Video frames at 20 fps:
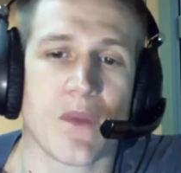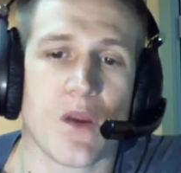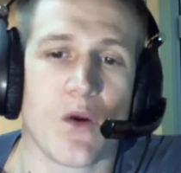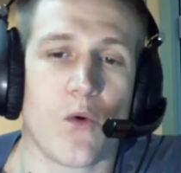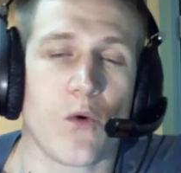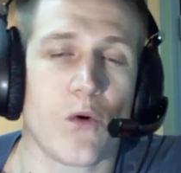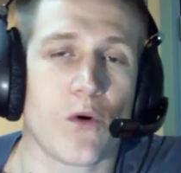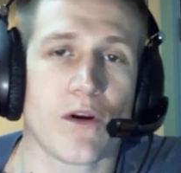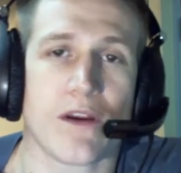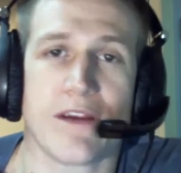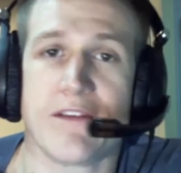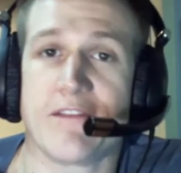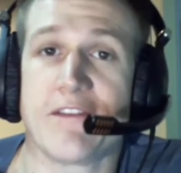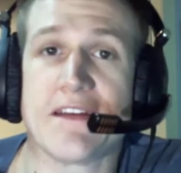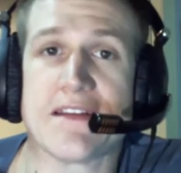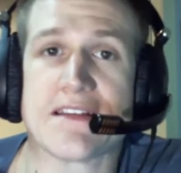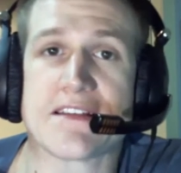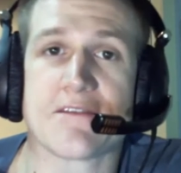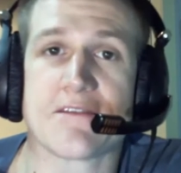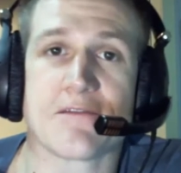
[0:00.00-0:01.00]
or if
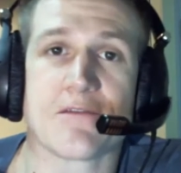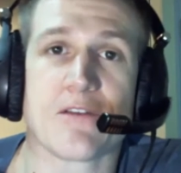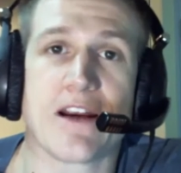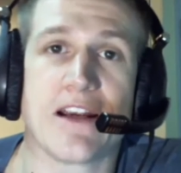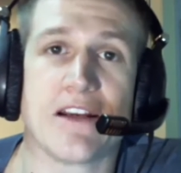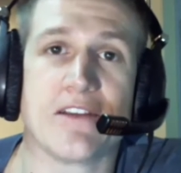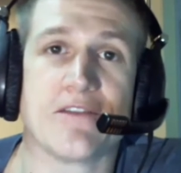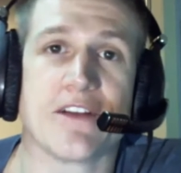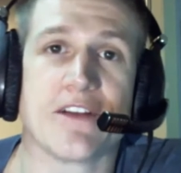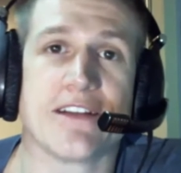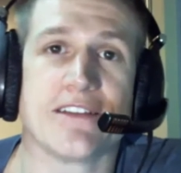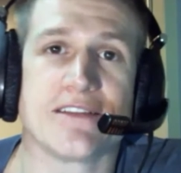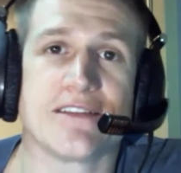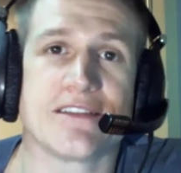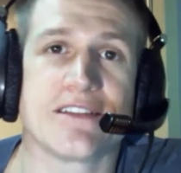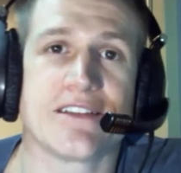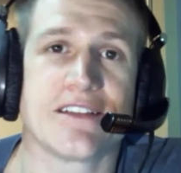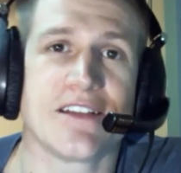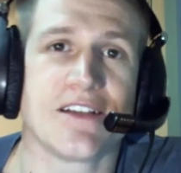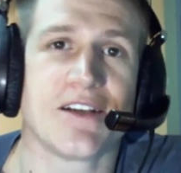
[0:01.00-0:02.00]
he's afraid of it.
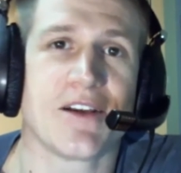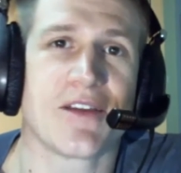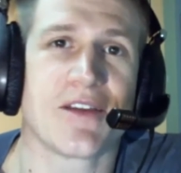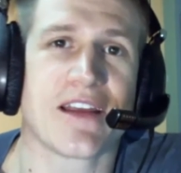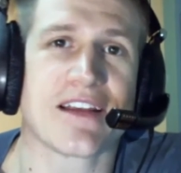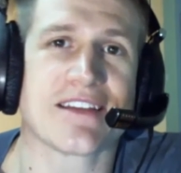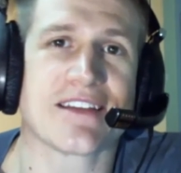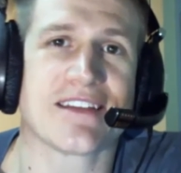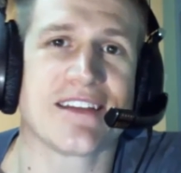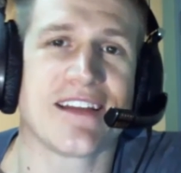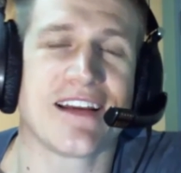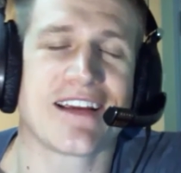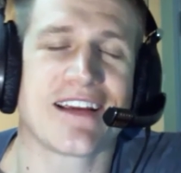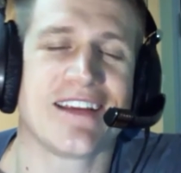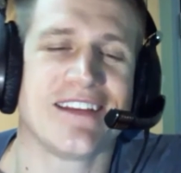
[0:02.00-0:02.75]
That